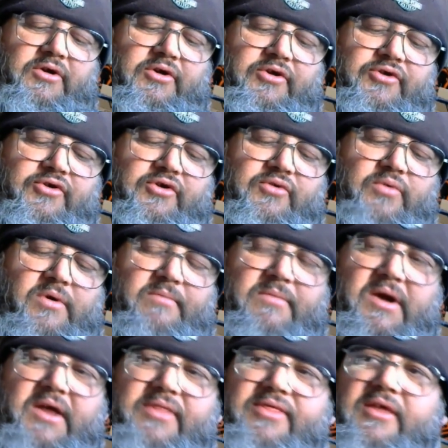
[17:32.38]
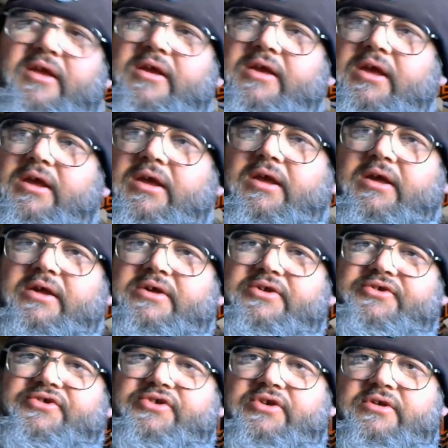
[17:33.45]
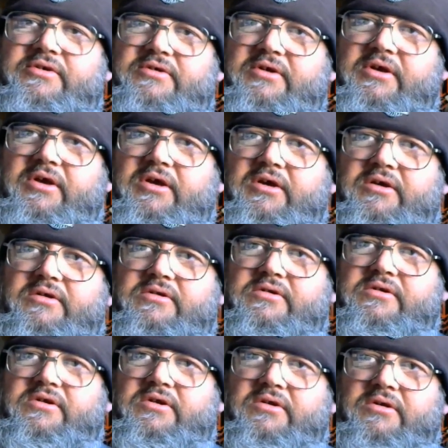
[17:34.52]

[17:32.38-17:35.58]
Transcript: So what my thinking is, and